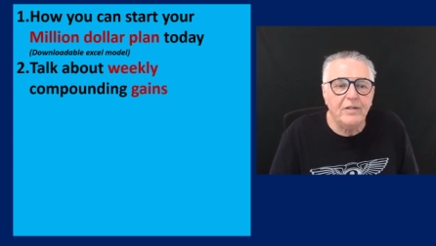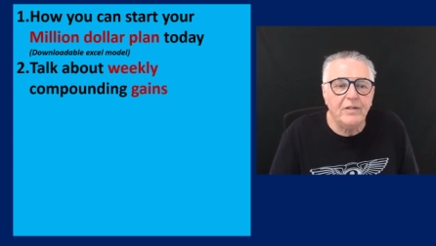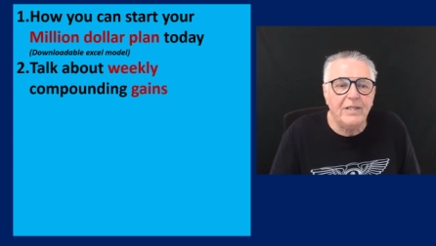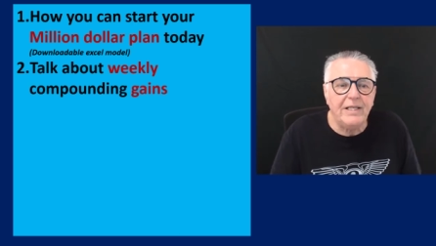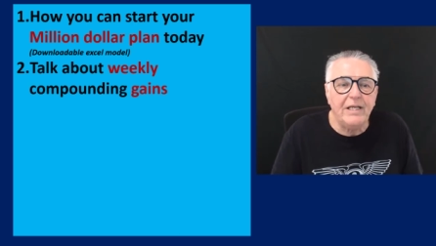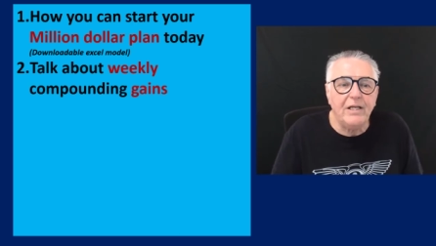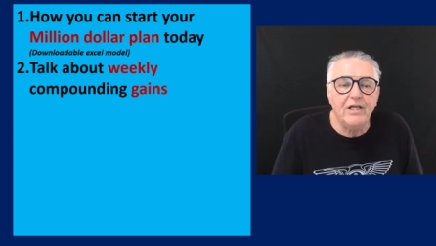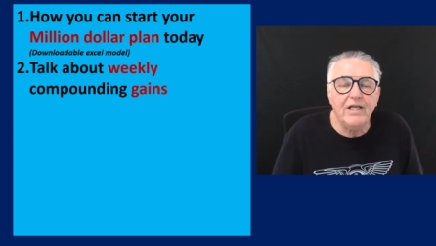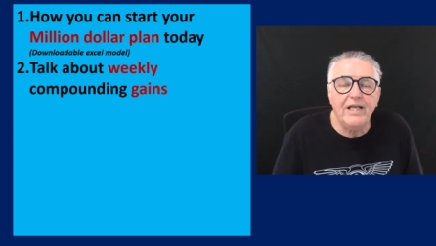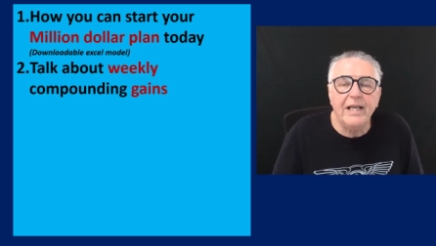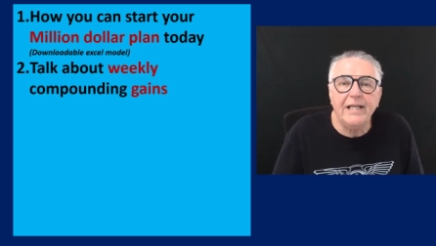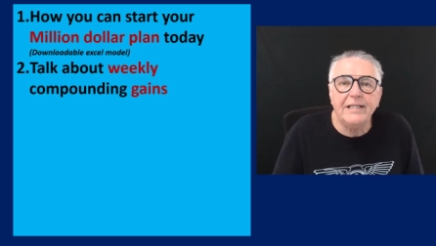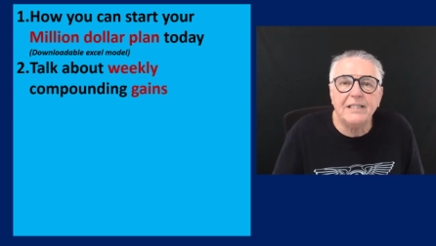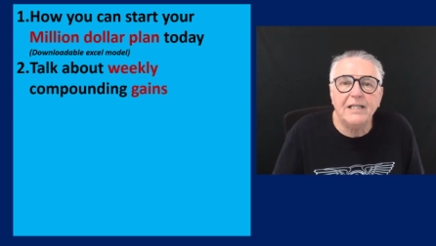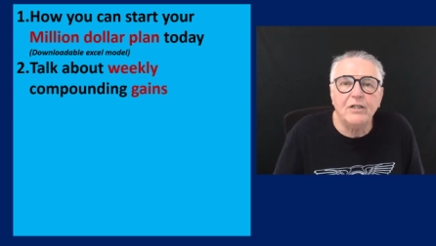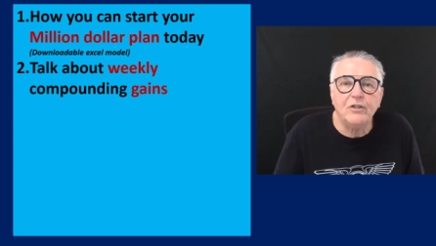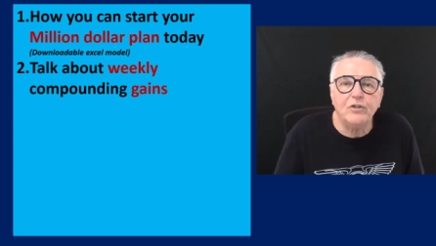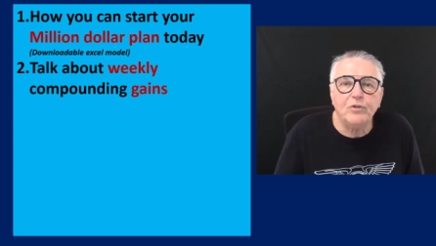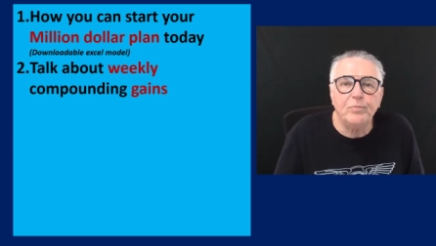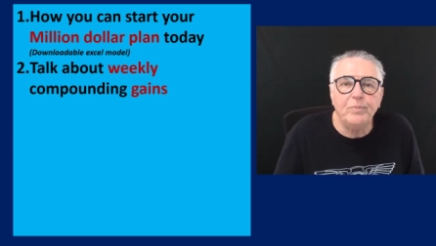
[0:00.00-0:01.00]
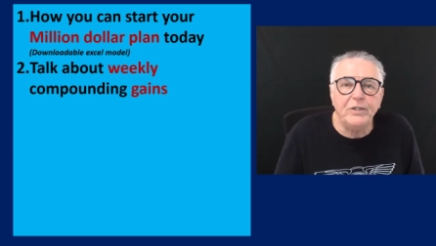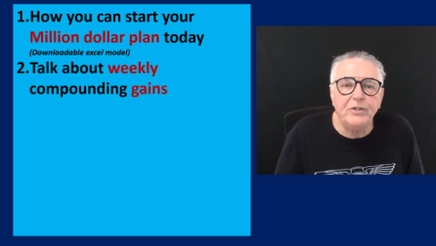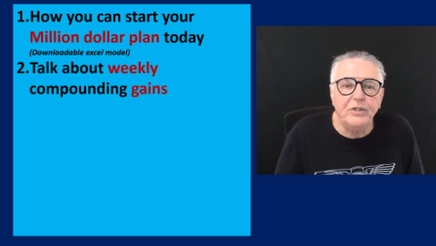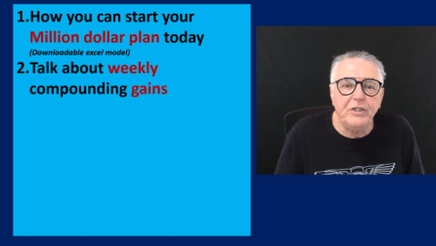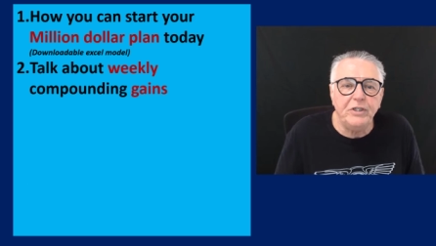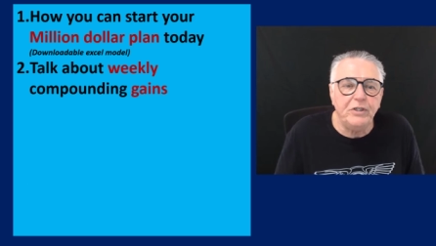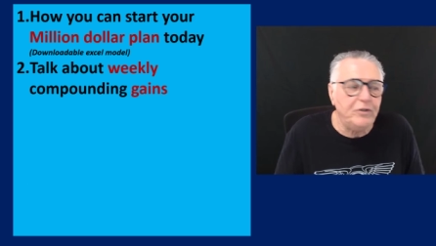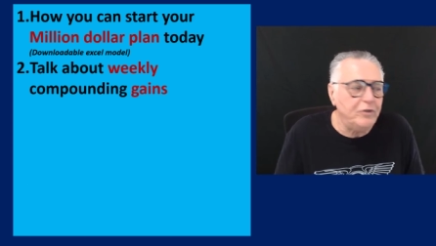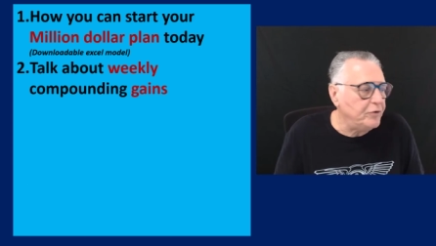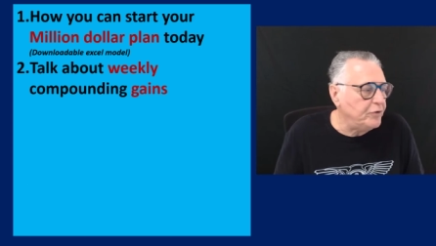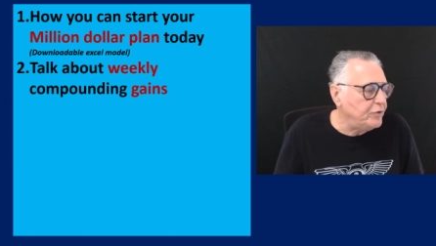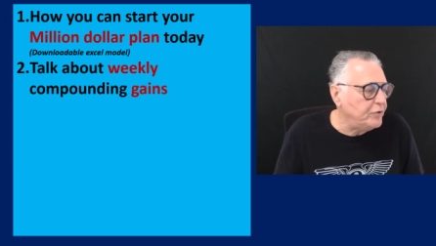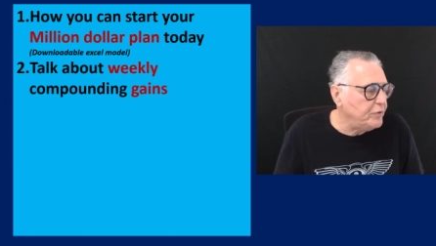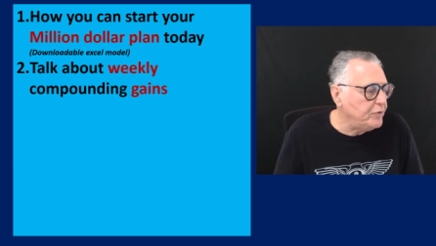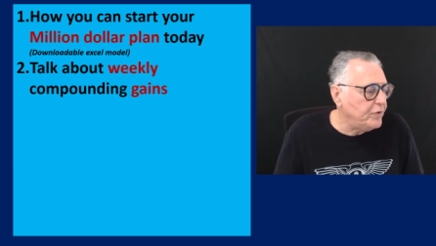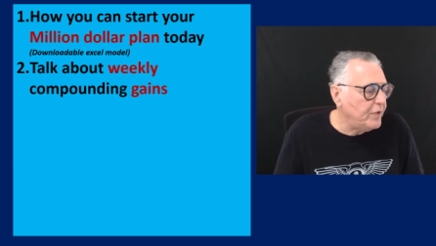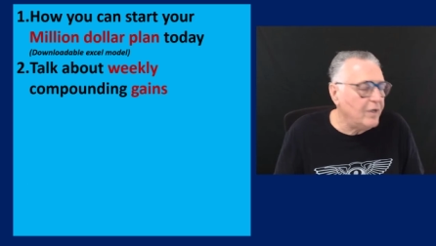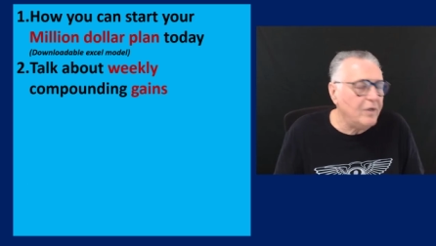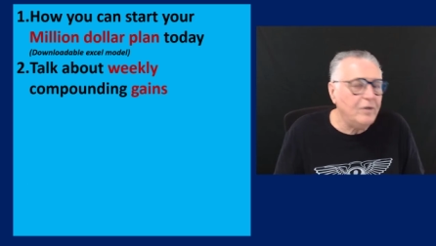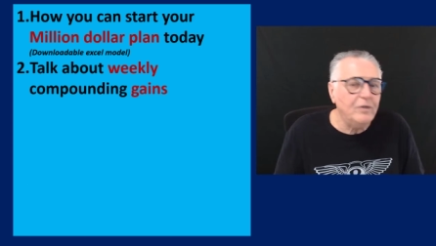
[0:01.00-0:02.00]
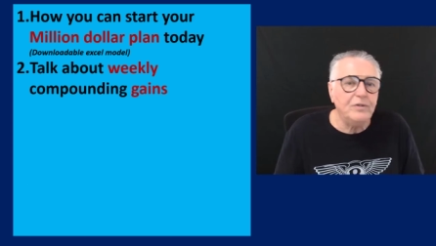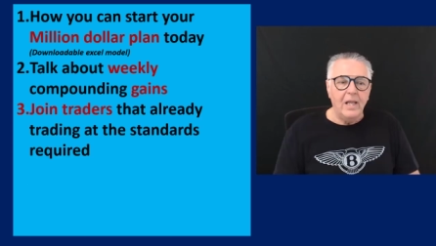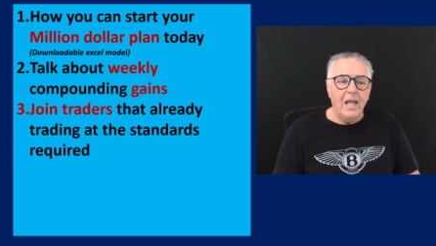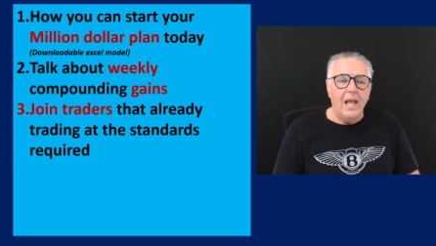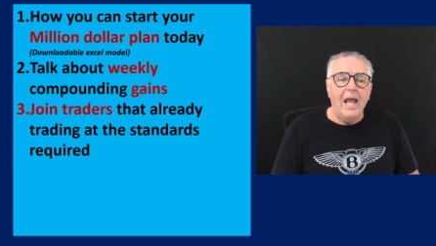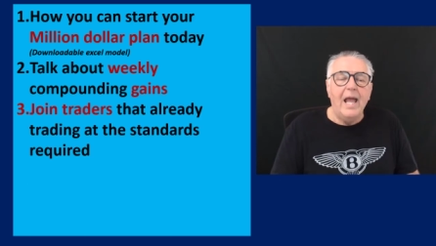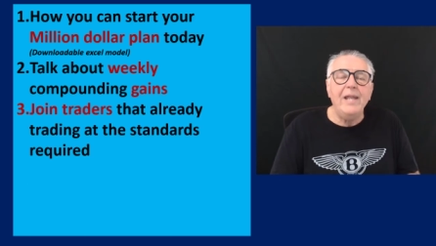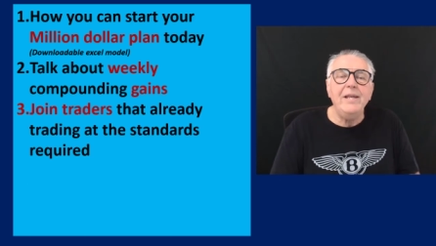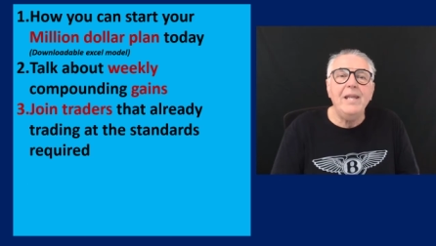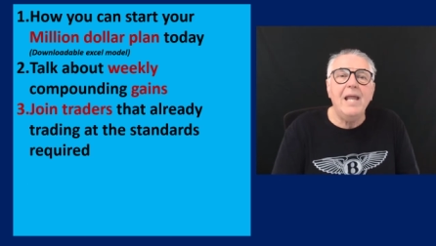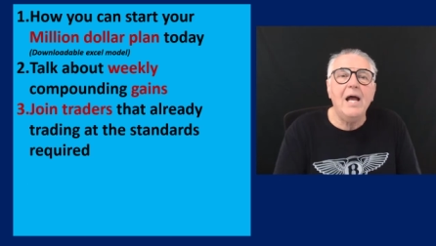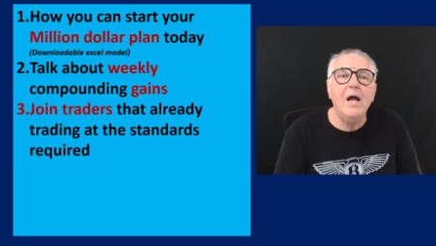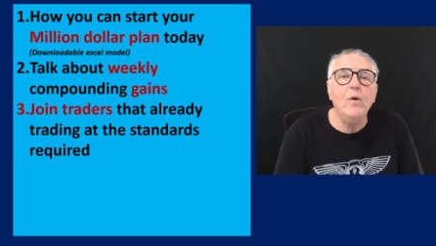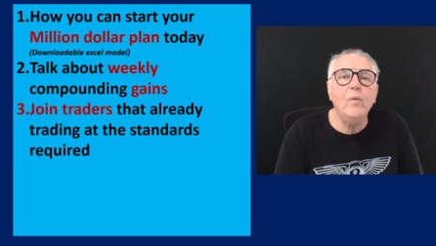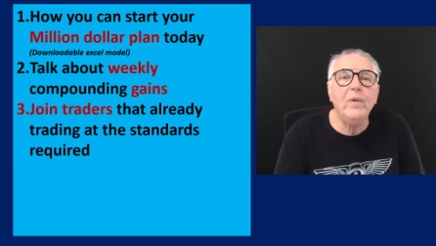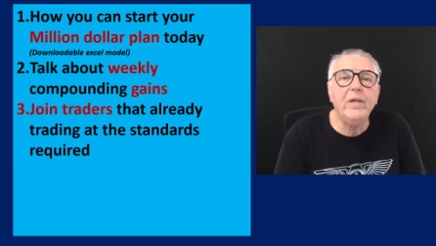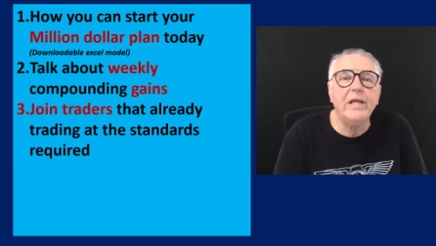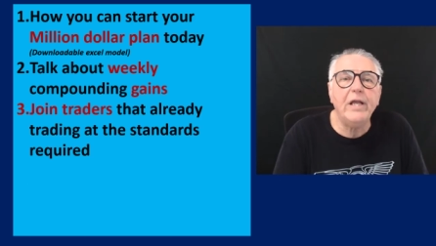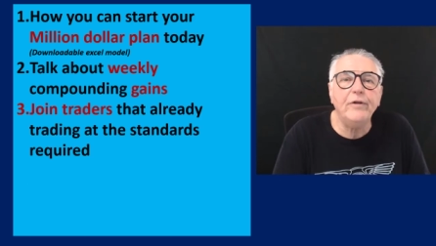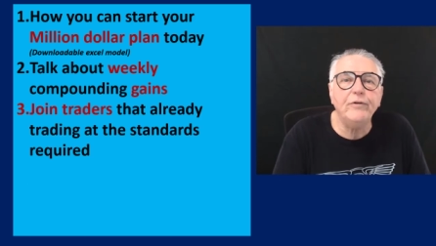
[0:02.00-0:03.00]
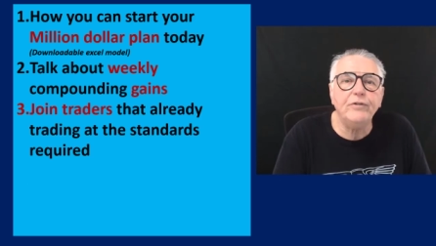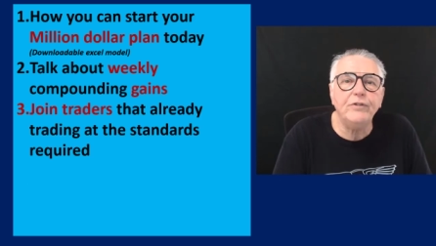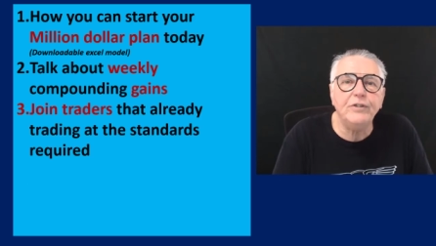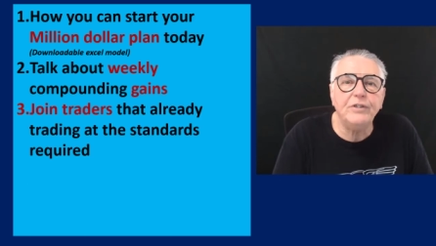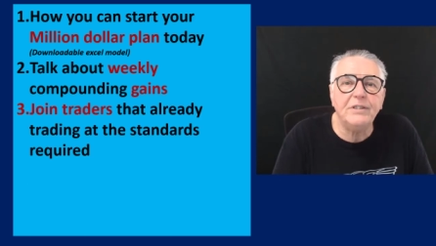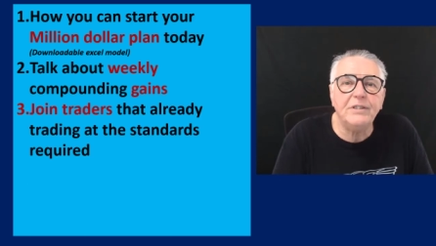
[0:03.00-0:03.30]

the Excel spreadsheet to do those. And now we're going to